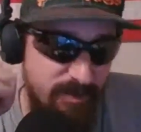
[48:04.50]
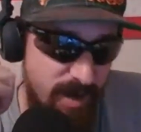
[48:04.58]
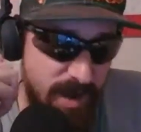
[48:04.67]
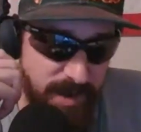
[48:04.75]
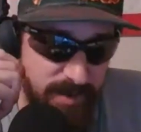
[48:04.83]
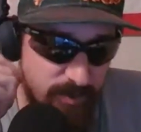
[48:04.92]

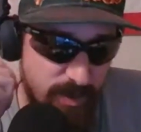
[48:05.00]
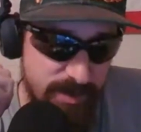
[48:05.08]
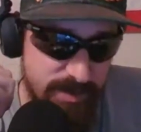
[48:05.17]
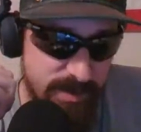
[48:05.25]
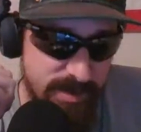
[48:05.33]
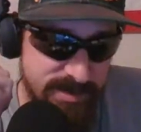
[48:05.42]
Ryan
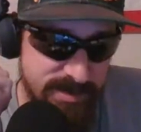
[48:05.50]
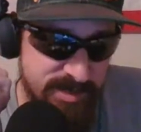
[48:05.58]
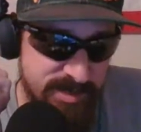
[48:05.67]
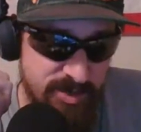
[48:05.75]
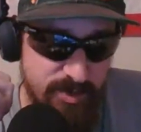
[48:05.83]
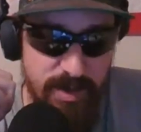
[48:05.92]
wanted us
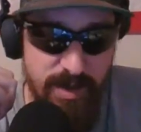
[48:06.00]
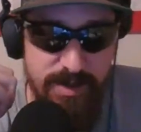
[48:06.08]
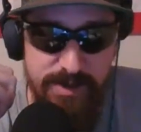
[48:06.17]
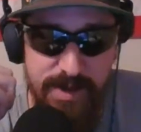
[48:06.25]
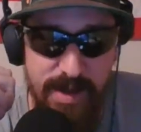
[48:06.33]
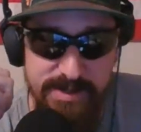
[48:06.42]
to
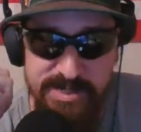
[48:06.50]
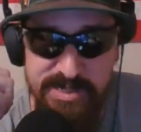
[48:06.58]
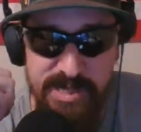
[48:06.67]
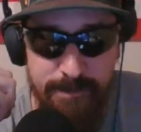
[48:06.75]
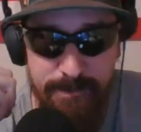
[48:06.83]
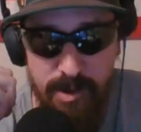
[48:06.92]
not
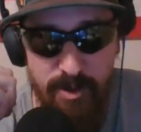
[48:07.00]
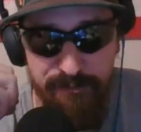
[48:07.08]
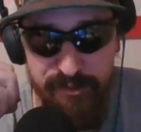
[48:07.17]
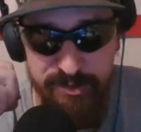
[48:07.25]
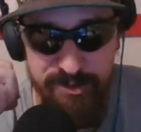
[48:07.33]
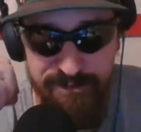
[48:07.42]
skip
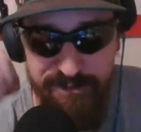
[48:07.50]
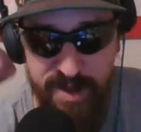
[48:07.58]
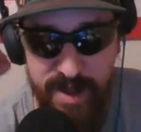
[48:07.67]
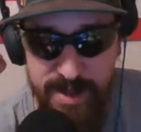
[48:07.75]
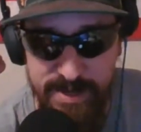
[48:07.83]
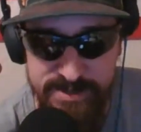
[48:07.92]
over the
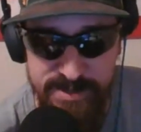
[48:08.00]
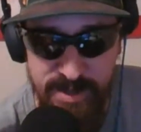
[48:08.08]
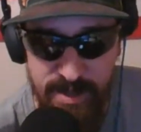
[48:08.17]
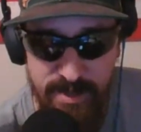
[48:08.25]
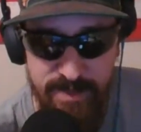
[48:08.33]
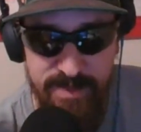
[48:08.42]
fact
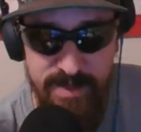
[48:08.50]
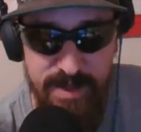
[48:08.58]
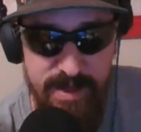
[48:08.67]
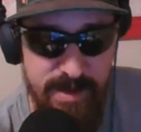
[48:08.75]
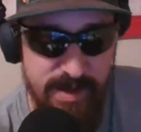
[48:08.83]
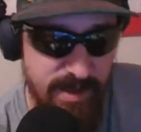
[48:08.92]

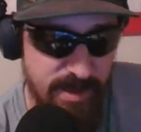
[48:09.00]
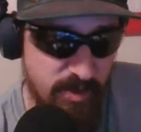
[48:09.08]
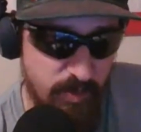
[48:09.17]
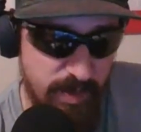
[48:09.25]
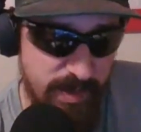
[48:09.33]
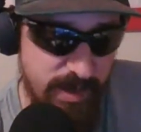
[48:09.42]
that
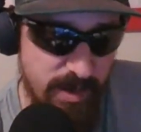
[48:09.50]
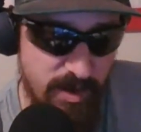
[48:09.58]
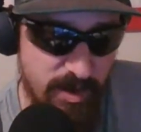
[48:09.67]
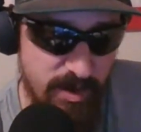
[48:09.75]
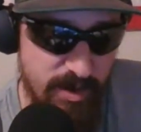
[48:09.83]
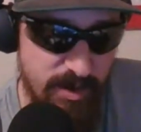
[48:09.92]
we
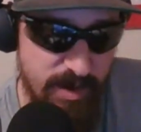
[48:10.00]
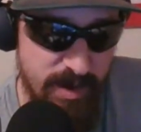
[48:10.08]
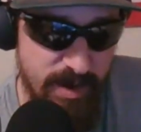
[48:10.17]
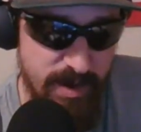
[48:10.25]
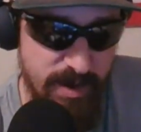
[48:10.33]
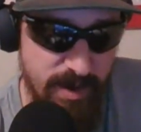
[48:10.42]

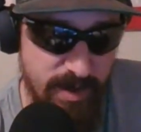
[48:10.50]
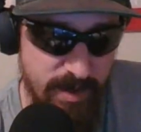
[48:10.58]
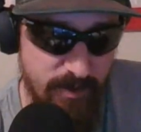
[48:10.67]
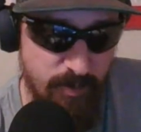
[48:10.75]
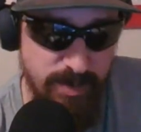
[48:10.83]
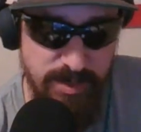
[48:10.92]
are
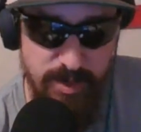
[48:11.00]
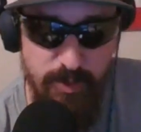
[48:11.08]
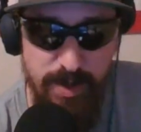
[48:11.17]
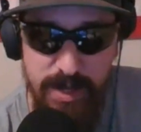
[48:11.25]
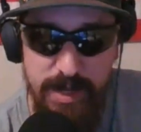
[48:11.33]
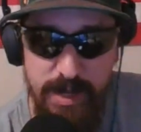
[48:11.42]
when you
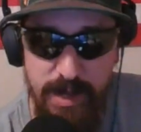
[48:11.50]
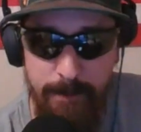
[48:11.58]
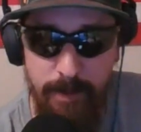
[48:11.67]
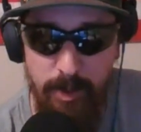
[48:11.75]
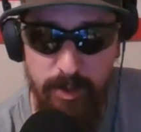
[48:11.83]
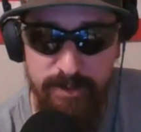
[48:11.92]
eat a
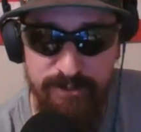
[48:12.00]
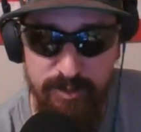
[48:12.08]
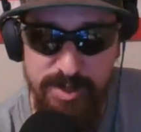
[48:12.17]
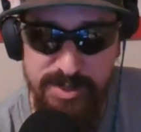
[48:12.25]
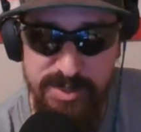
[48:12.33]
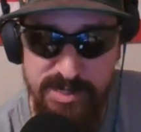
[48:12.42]
bowl of
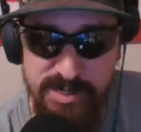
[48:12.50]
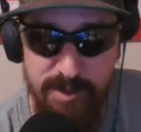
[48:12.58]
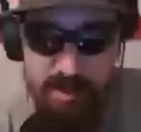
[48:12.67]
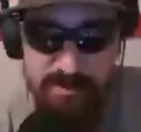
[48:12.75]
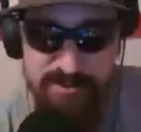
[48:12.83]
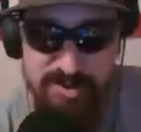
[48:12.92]
Reese's
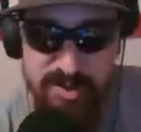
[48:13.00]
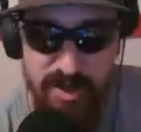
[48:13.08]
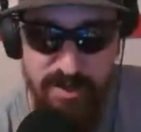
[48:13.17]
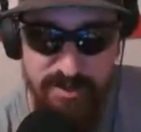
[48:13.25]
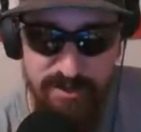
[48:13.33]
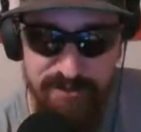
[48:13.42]
Puffs,
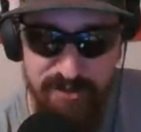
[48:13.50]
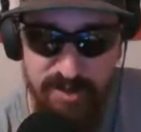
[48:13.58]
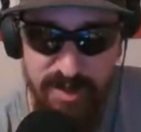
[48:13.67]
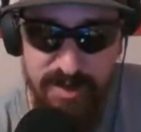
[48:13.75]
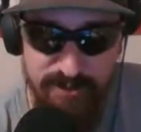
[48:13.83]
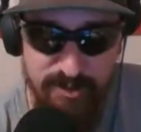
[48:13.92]
the
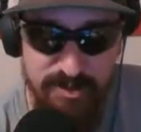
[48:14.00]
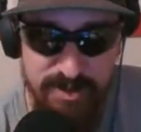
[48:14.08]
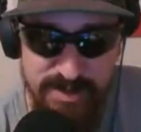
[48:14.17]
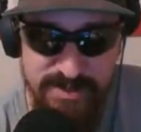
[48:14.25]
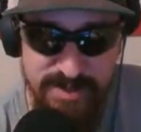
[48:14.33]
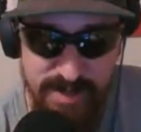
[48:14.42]
flavor that
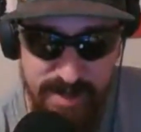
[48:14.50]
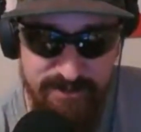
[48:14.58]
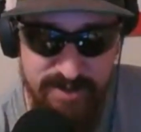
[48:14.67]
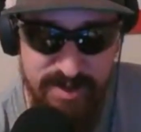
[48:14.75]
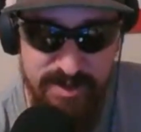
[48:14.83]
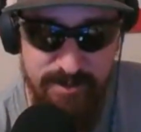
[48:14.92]
is left
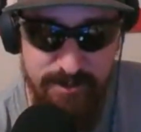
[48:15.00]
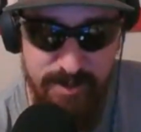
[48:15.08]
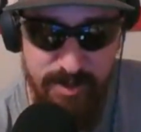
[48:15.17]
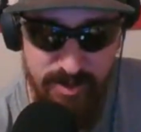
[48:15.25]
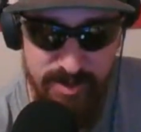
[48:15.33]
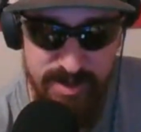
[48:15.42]
in the
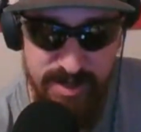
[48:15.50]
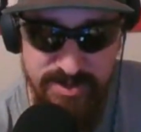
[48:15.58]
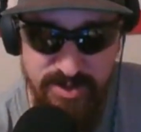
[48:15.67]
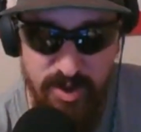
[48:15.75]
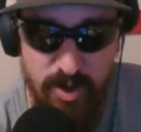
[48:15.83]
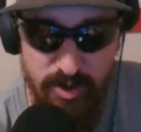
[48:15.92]
milk is
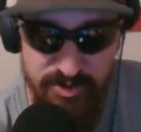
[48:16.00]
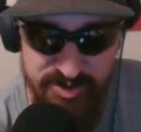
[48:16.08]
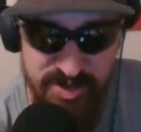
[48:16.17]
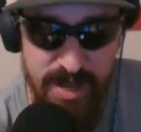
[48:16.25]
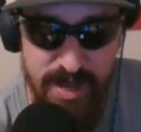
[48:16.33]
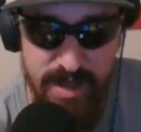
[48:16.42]
all
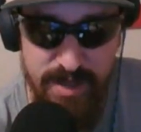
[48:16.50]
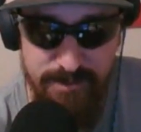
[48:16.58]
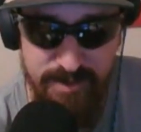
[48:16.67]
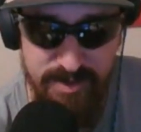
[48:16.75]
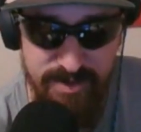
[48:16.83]
time.